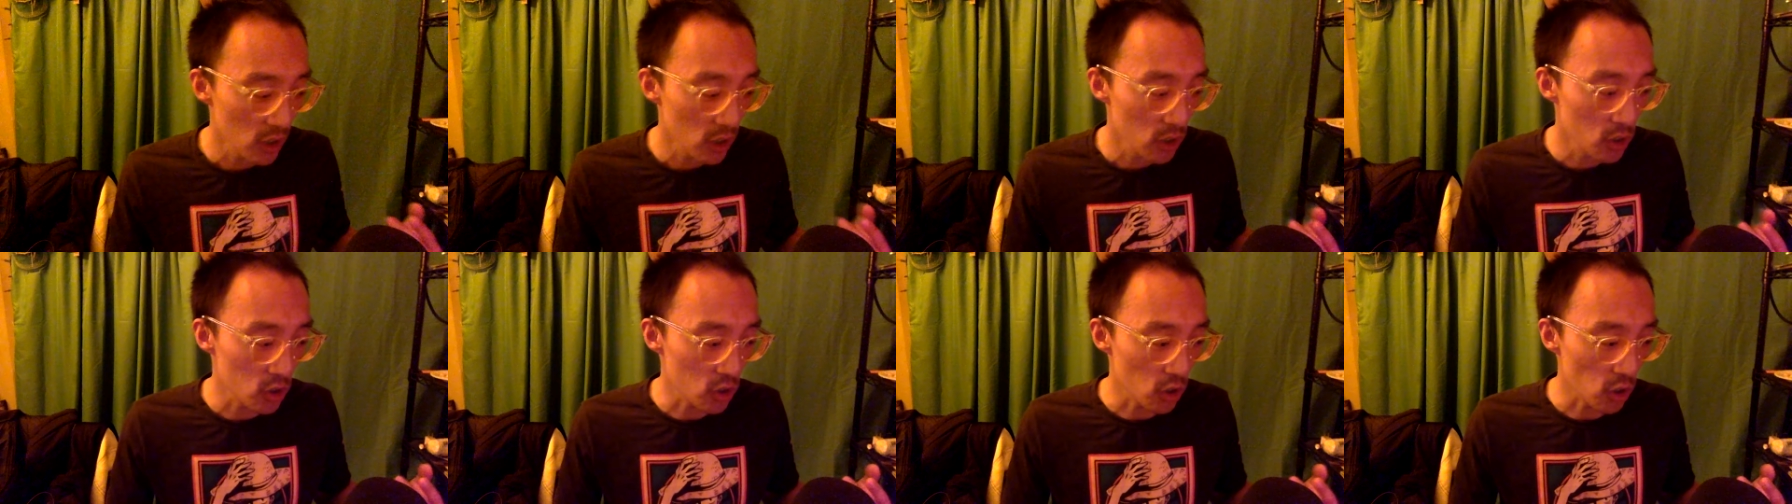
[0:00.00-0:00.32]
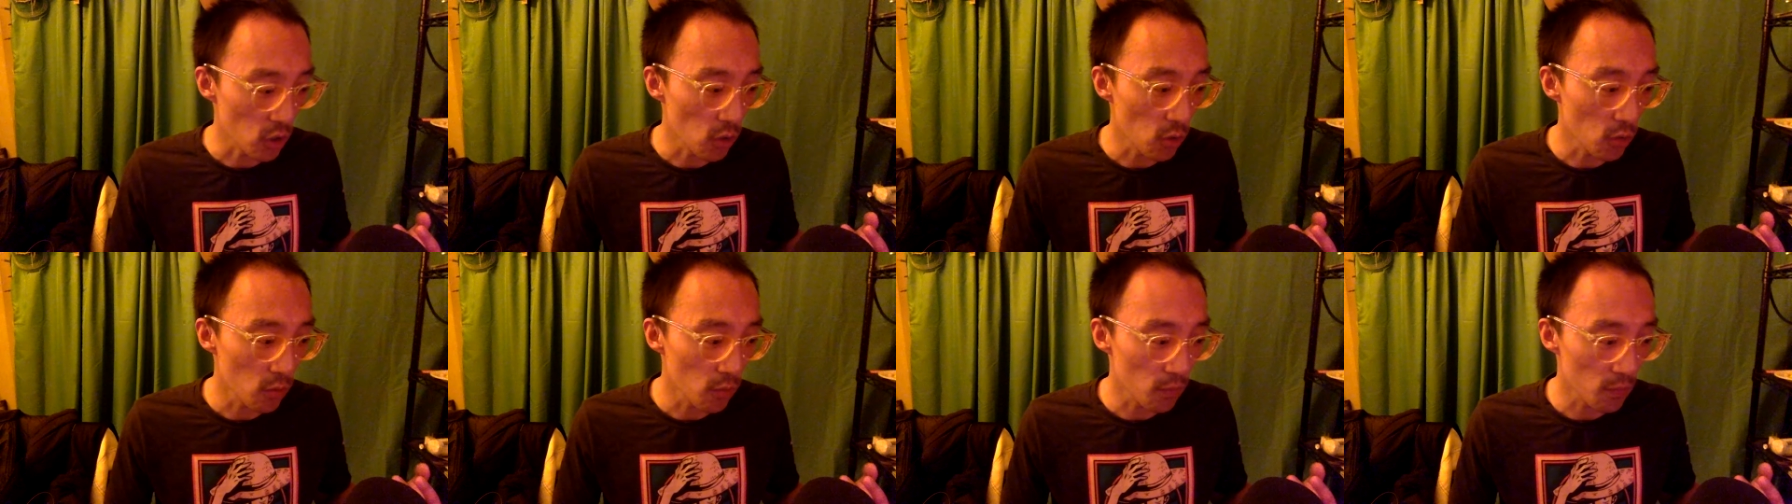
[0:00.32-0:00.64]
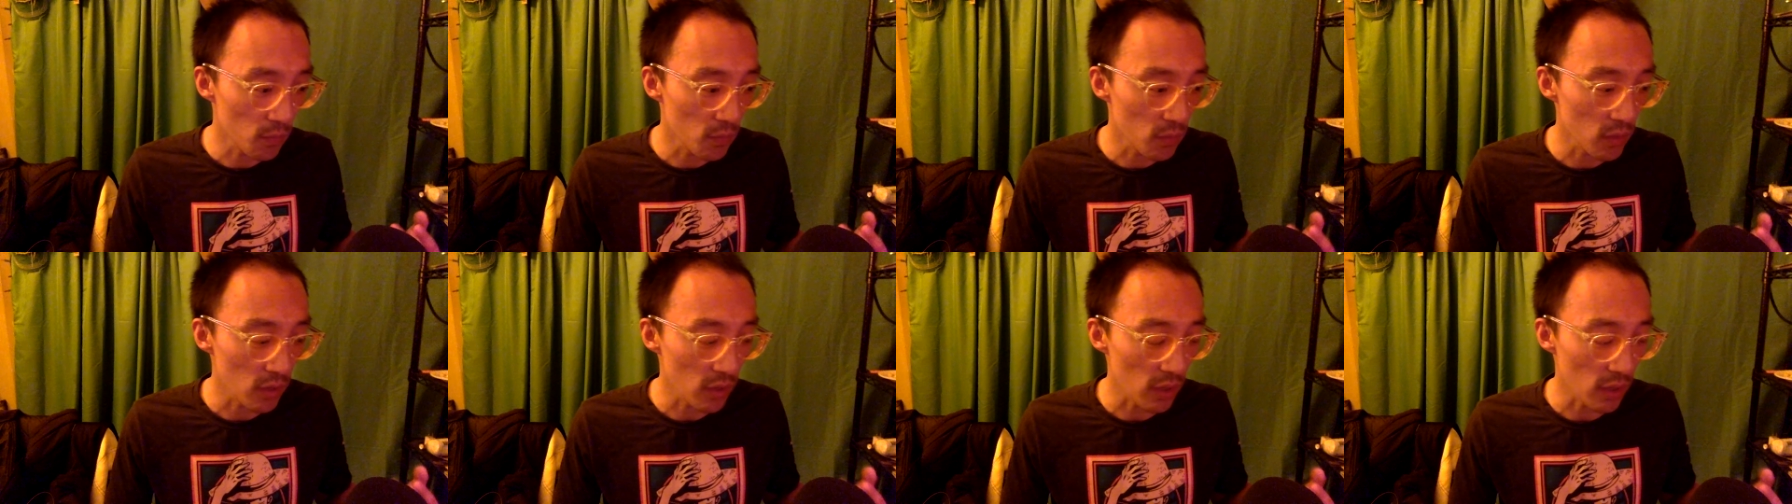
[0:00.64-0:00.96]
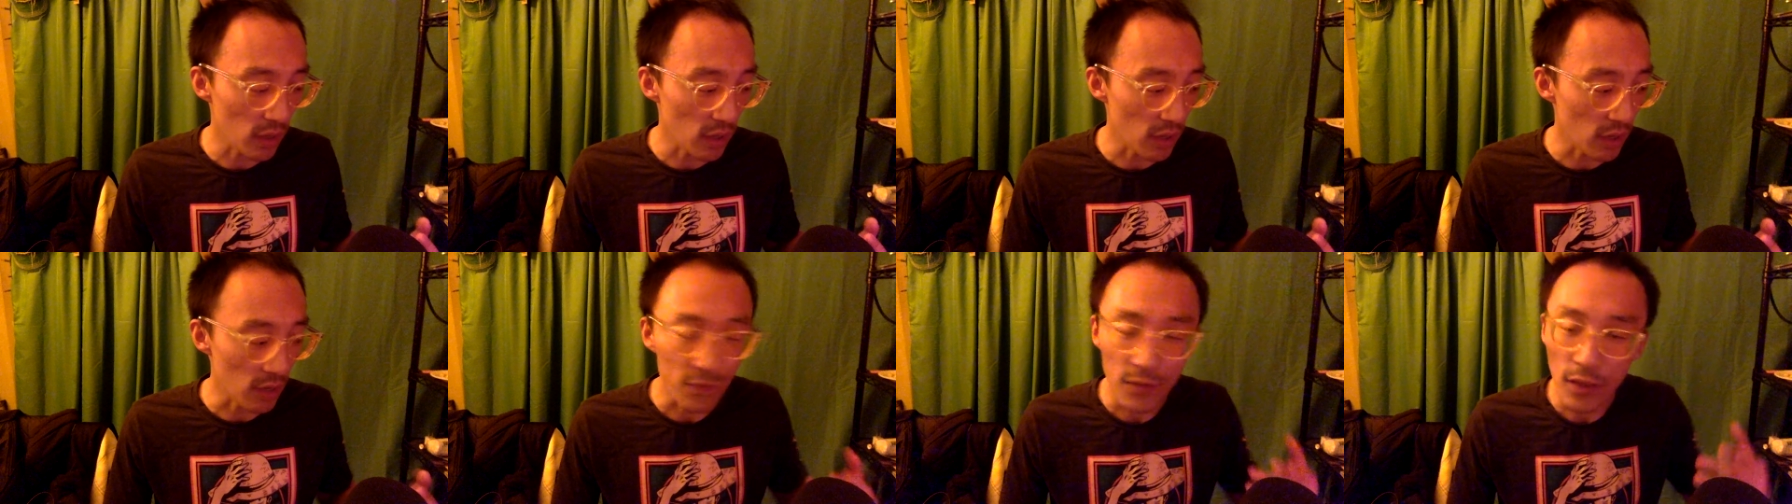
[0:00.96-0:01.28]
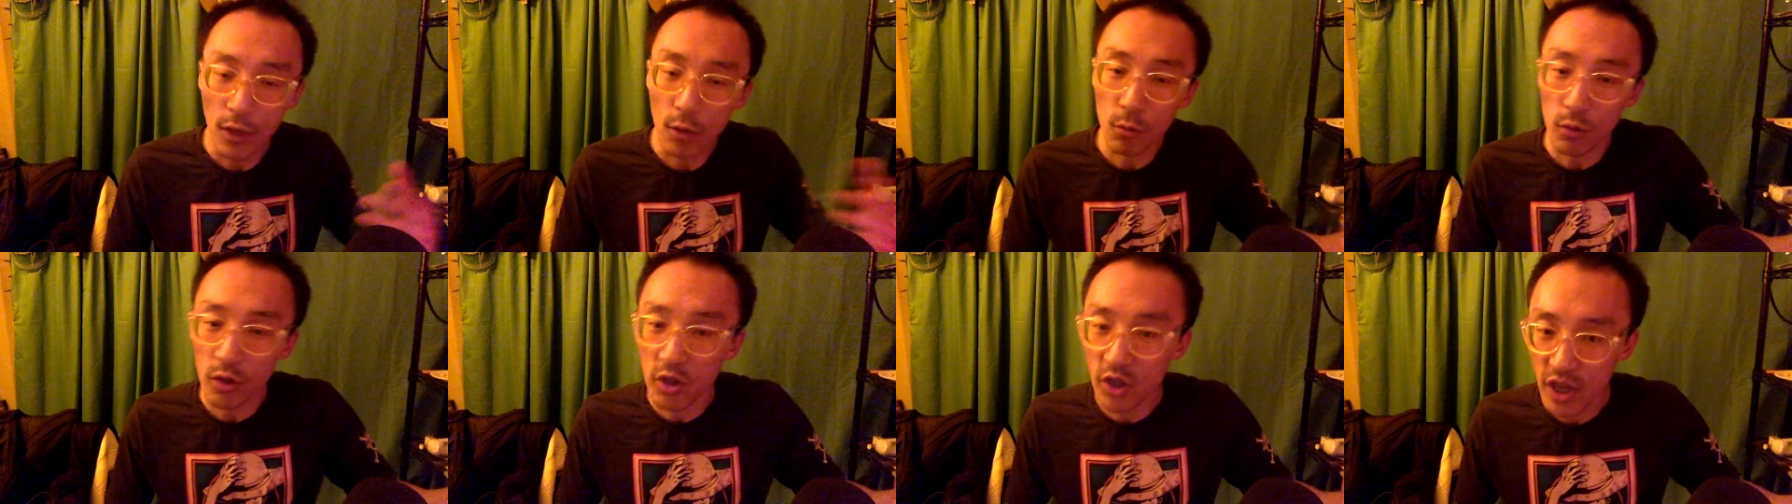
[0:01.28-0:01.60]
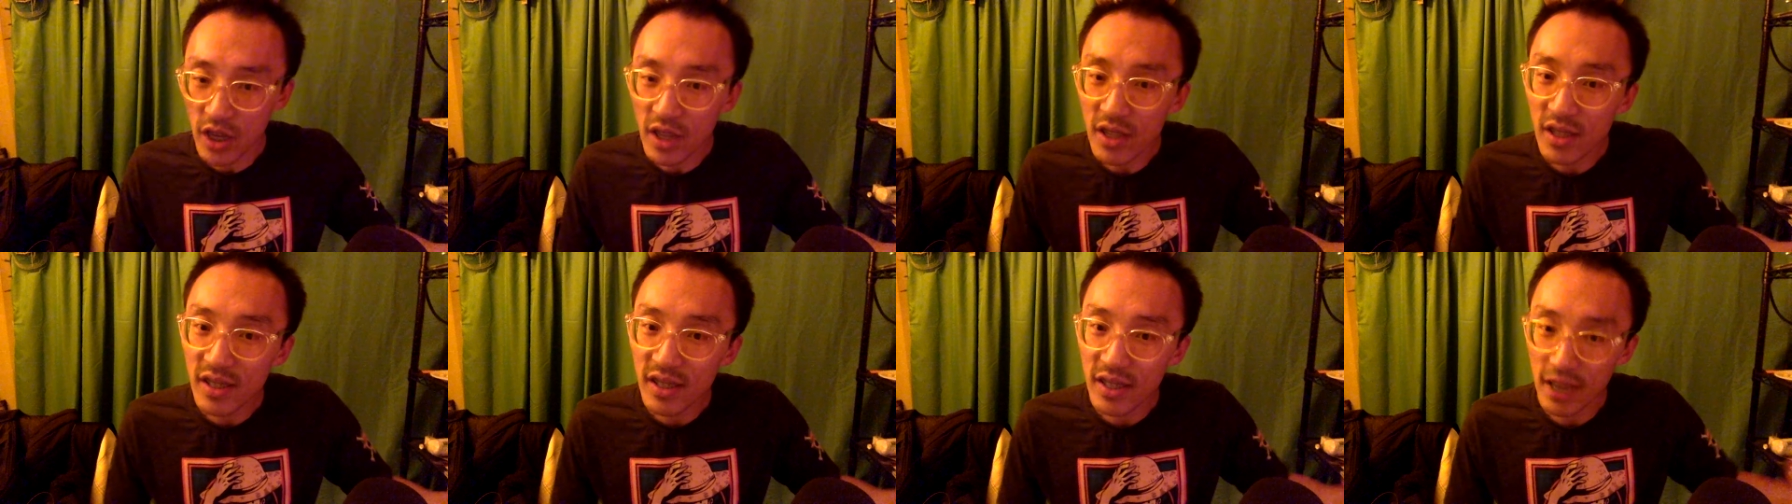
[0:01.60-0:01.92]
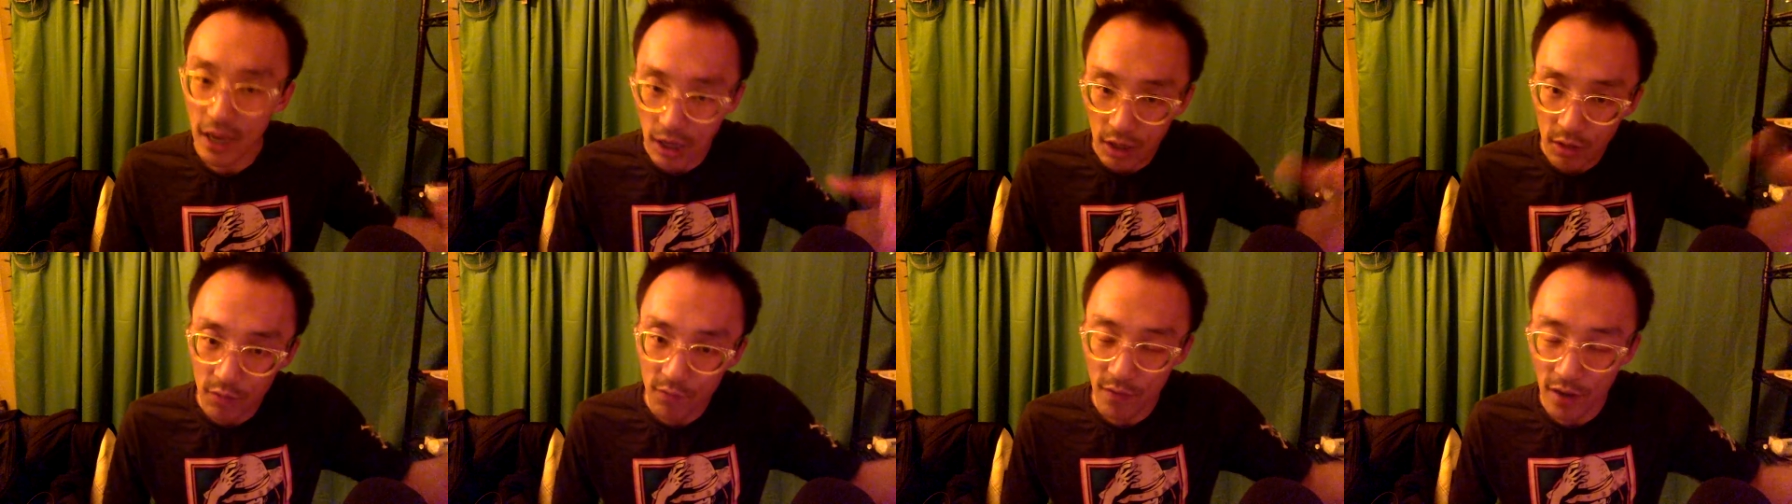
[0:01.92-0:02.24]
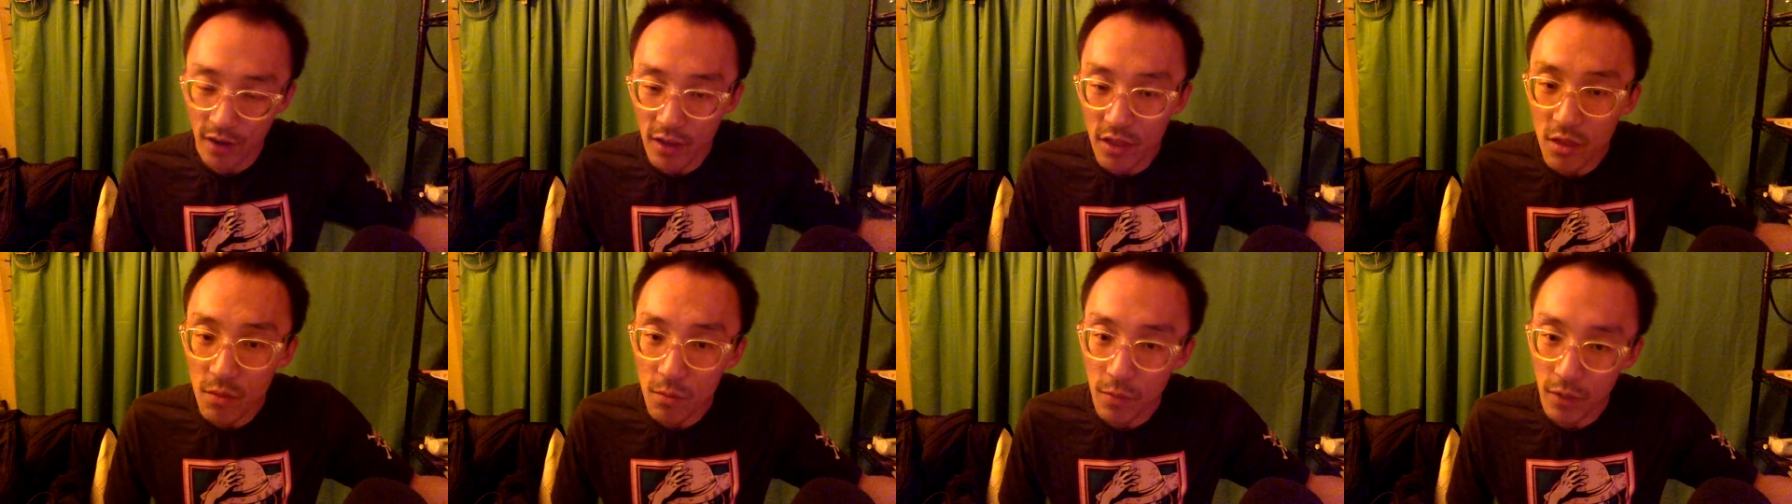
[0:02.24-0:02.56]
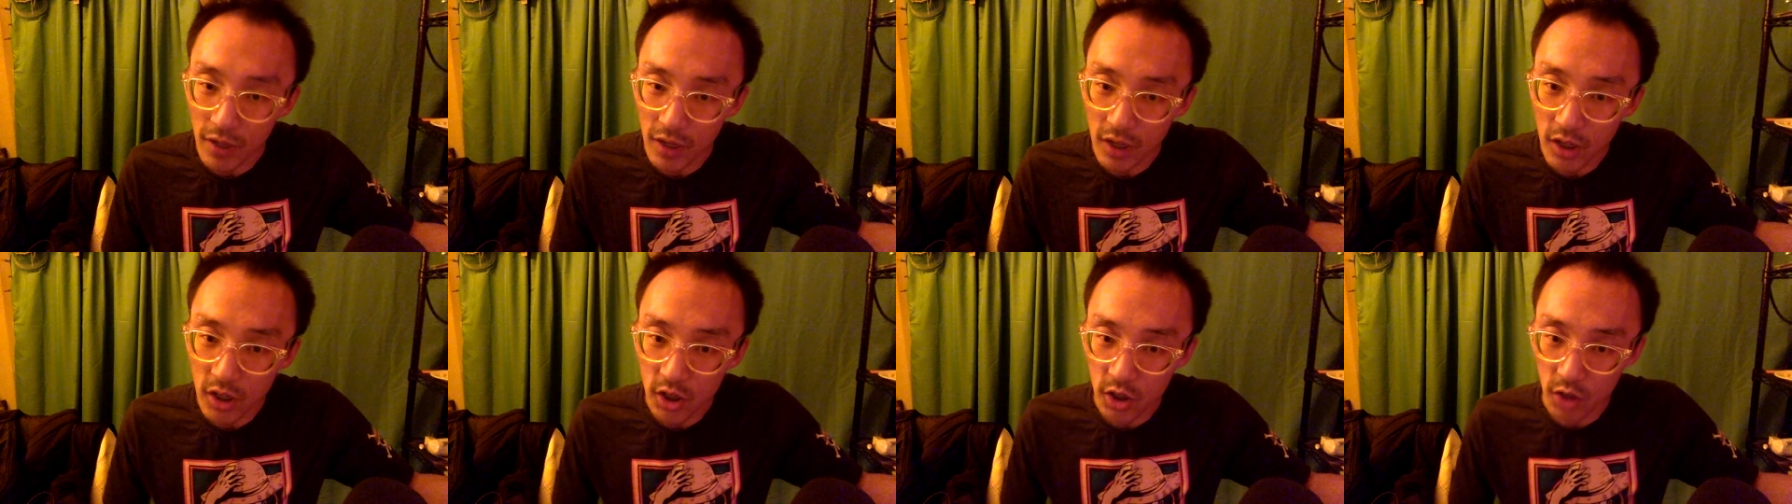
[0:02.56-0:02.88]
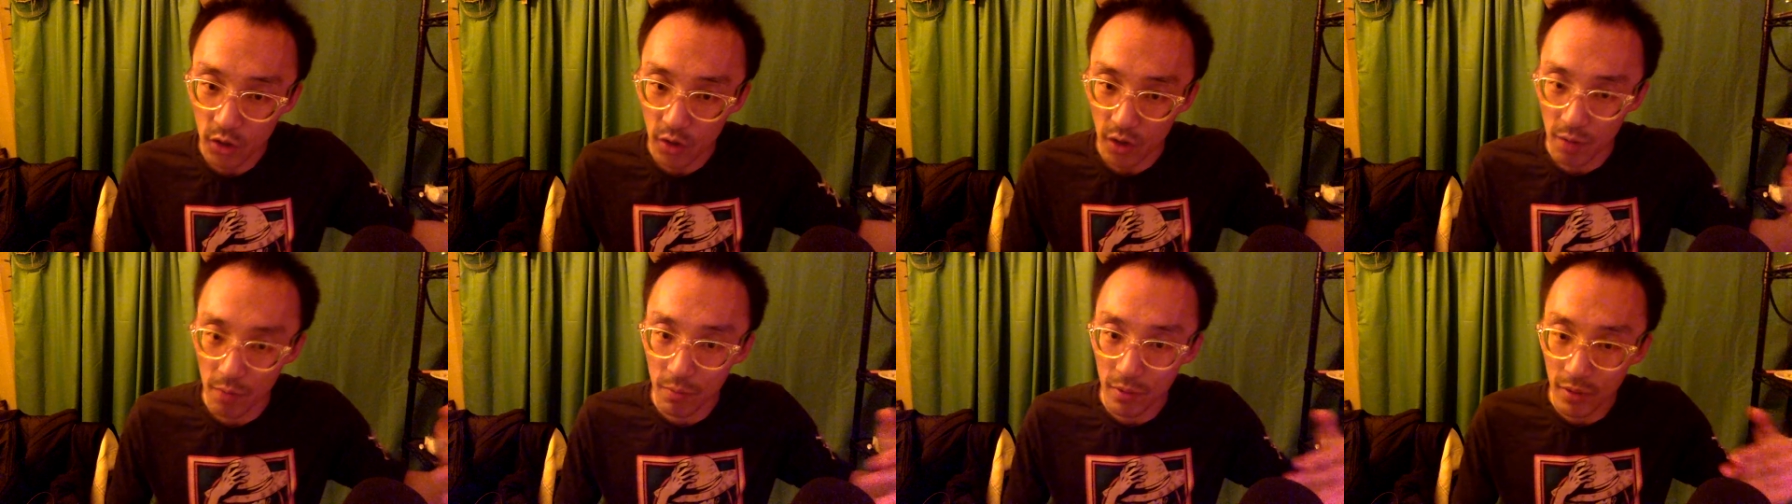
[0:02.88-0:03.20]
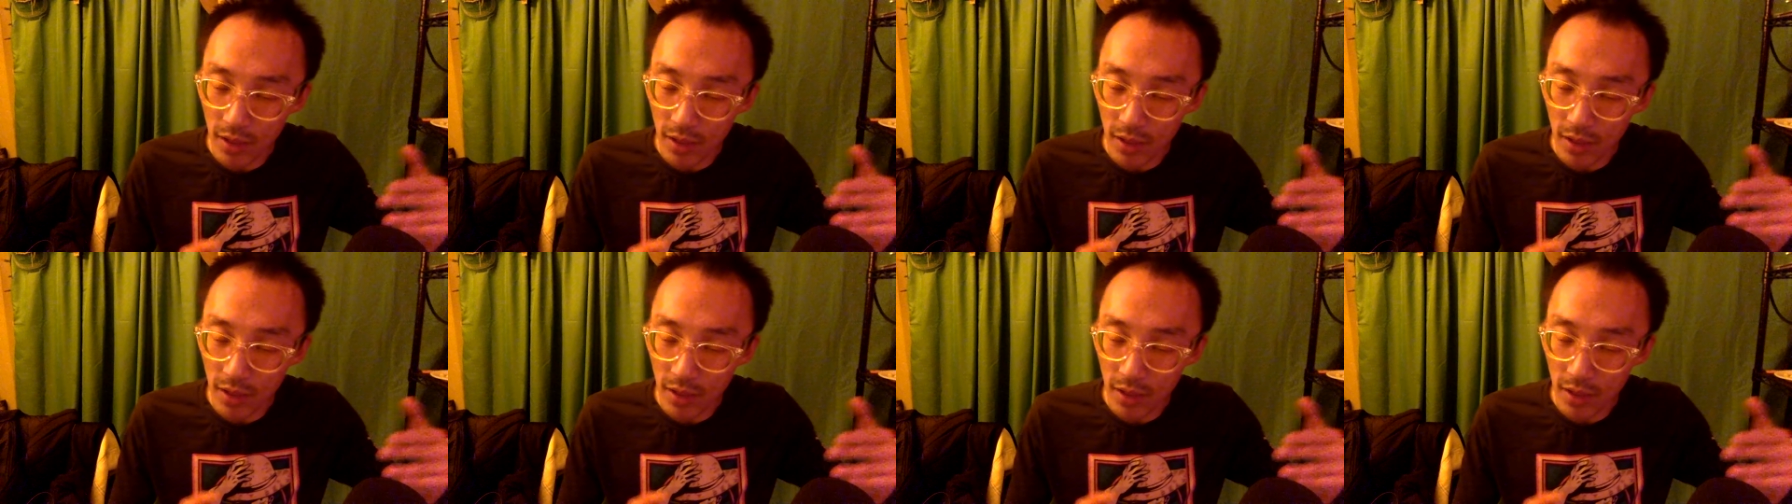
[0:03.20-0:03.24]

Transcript: So if they were Gen Z, I could find them on Instagram.